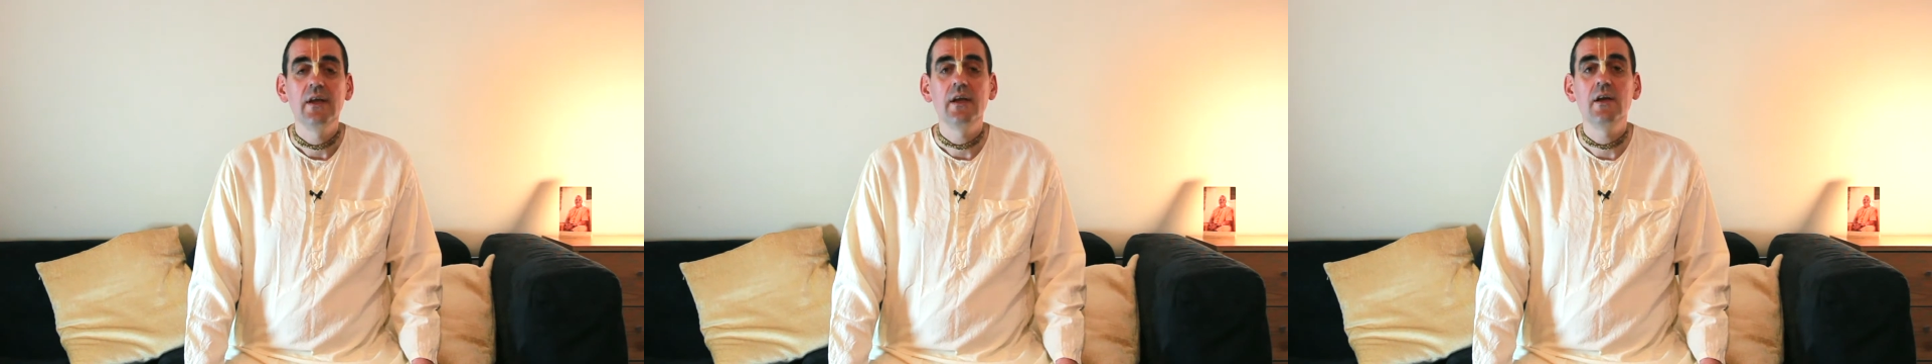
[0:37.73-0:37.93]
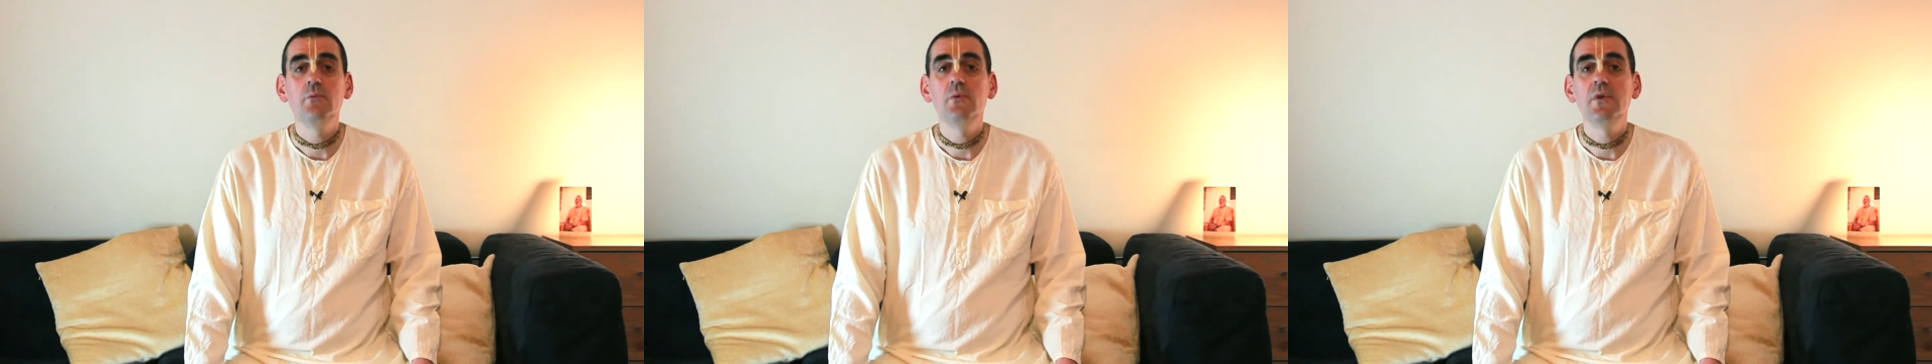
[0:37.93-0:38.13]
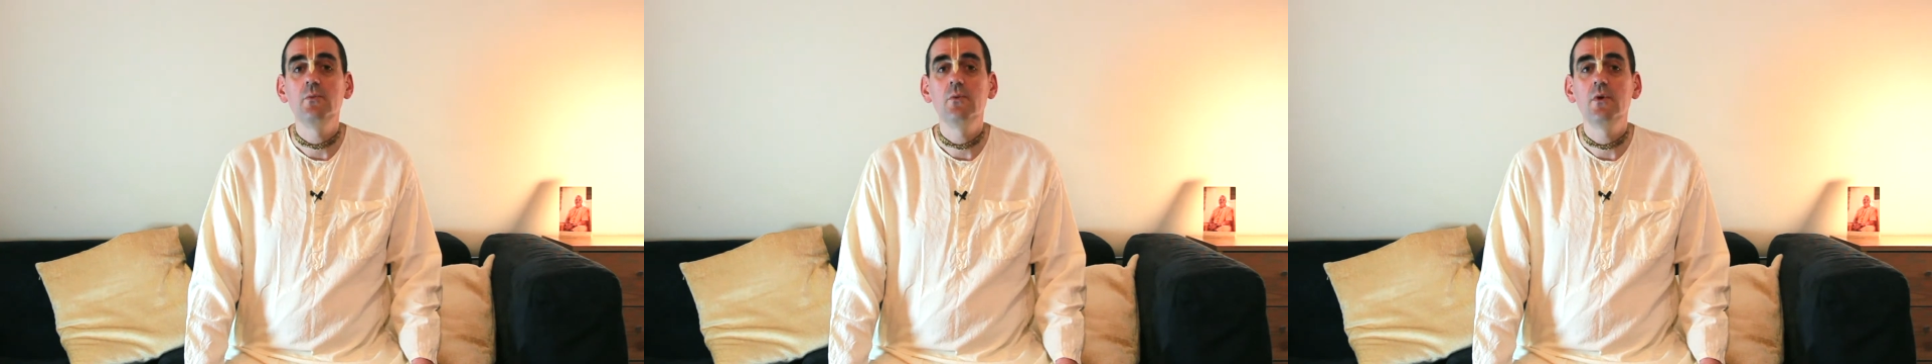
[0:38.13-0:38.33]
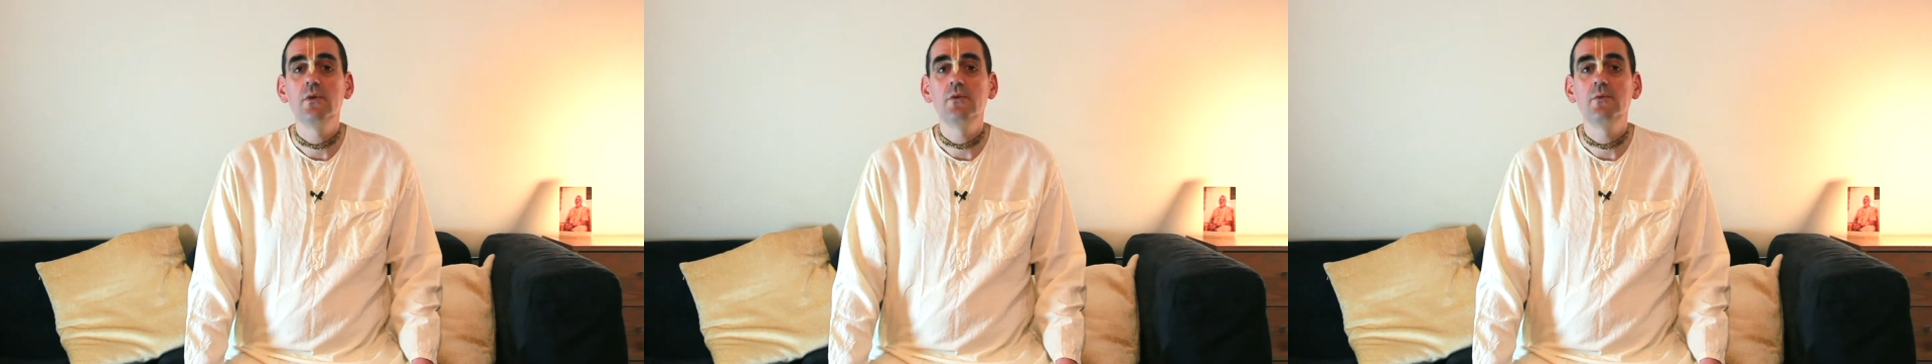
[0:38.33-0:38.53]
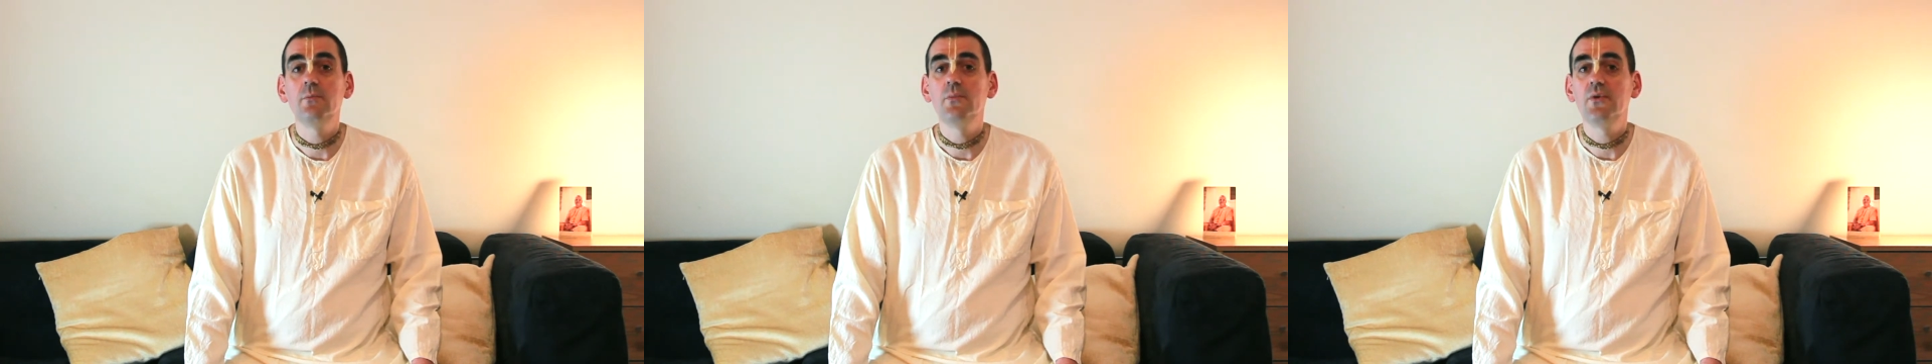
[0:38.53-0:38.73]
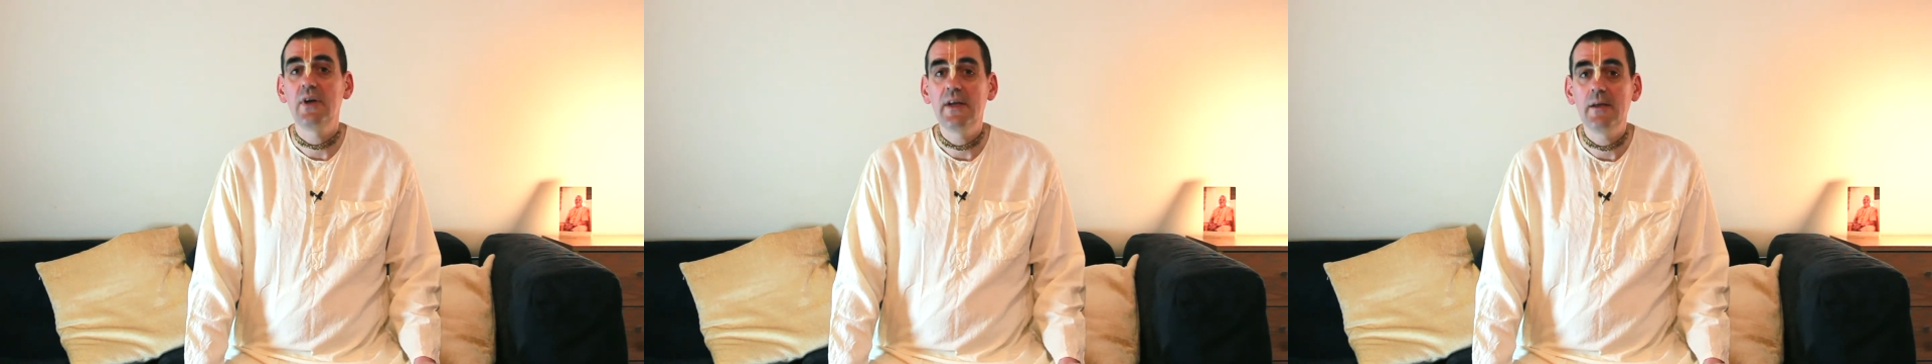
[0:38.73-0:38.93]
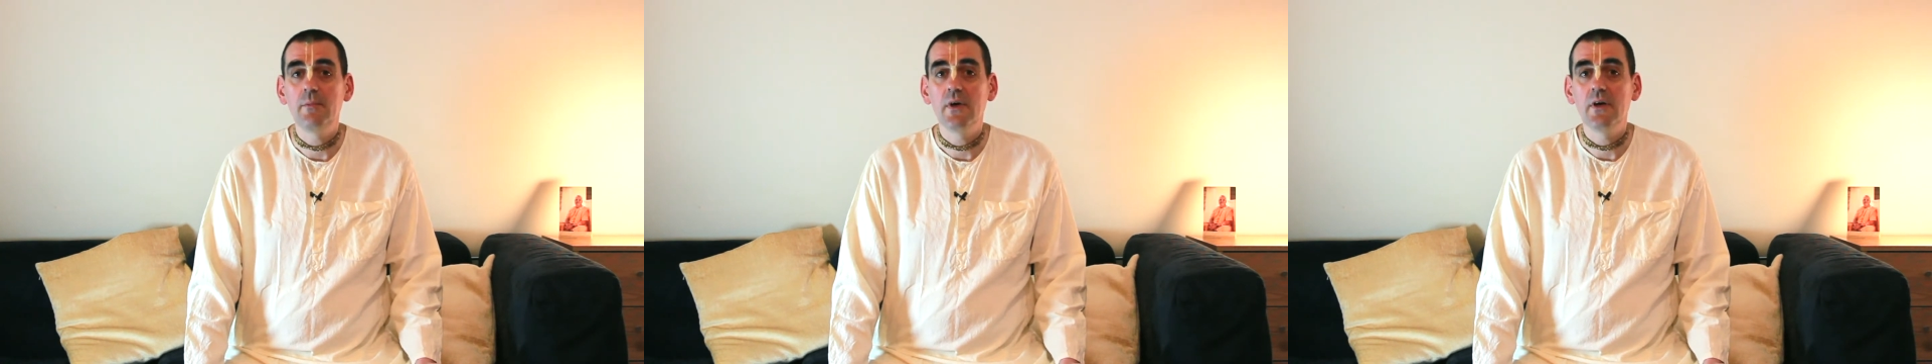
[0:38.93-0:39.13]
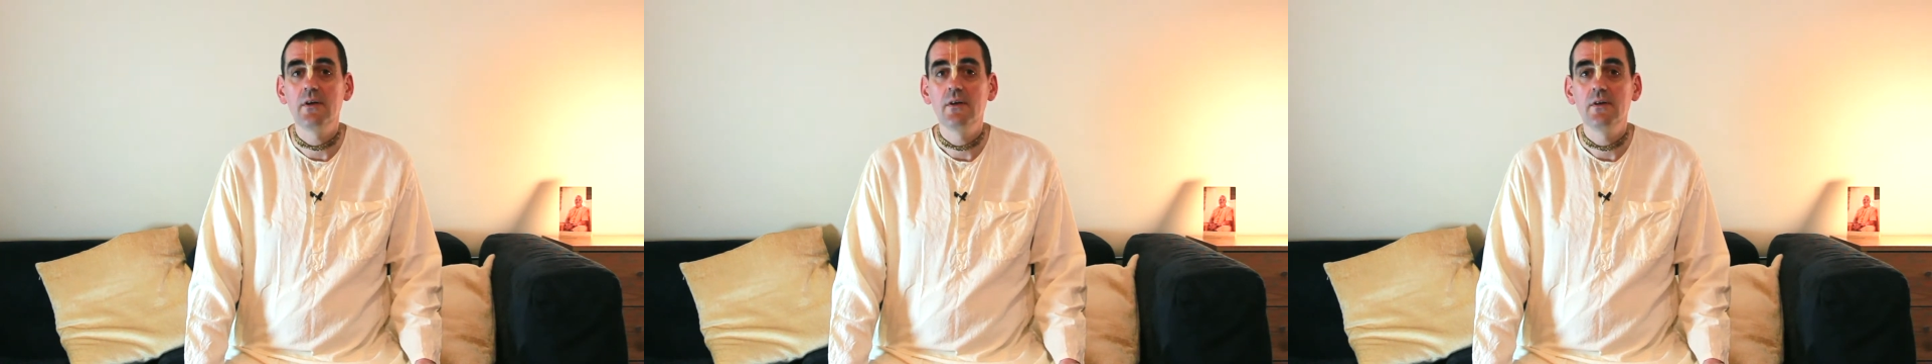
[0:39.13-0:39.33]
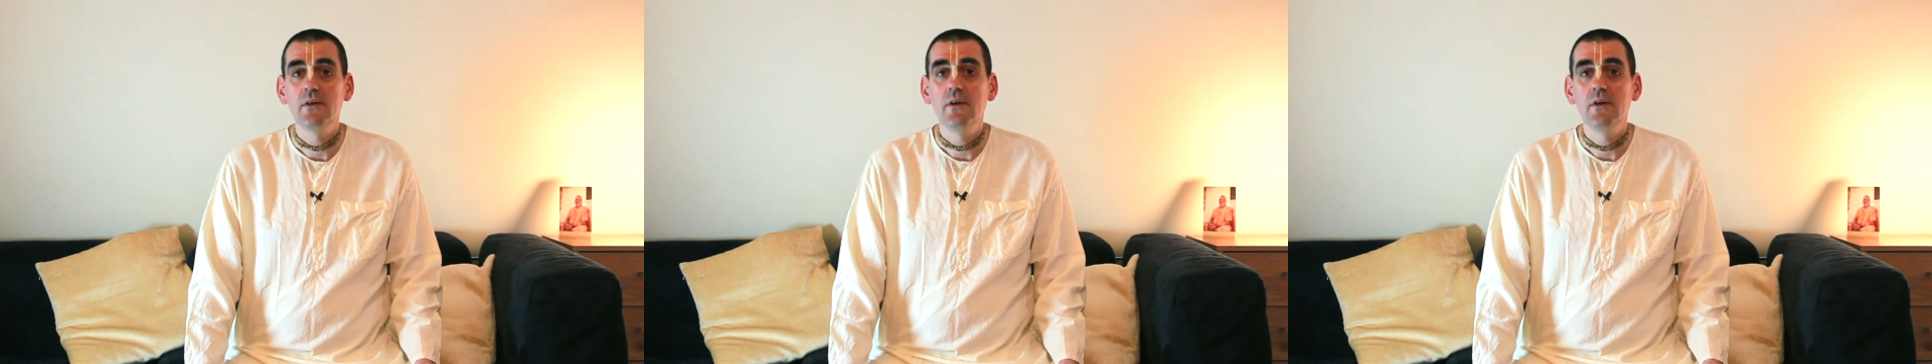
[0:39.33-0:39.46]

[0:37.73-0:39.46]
and we want prema,